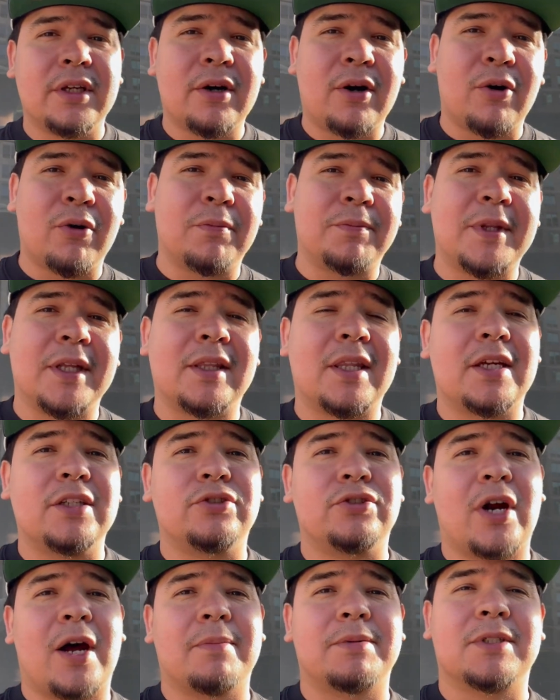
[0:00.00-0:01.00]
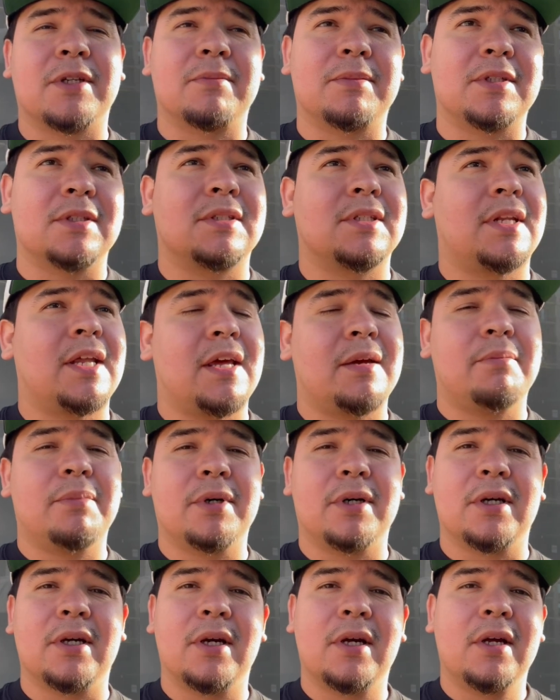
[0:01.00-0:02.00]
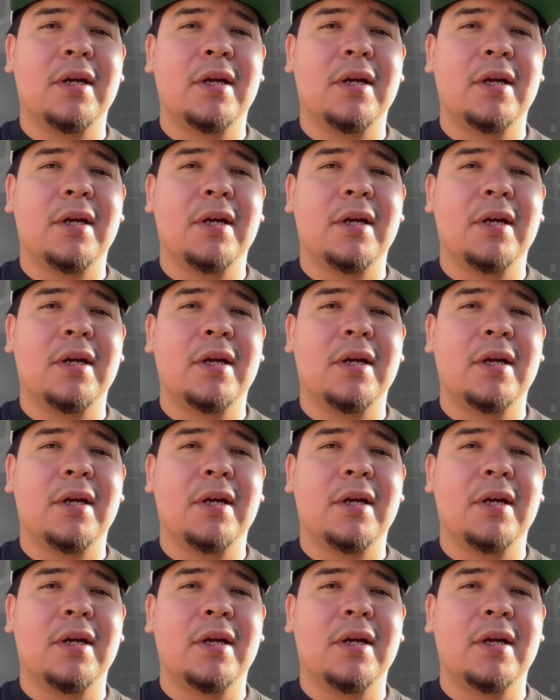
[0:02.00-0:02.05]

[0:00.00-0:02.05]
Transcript: hope that they drop something today, but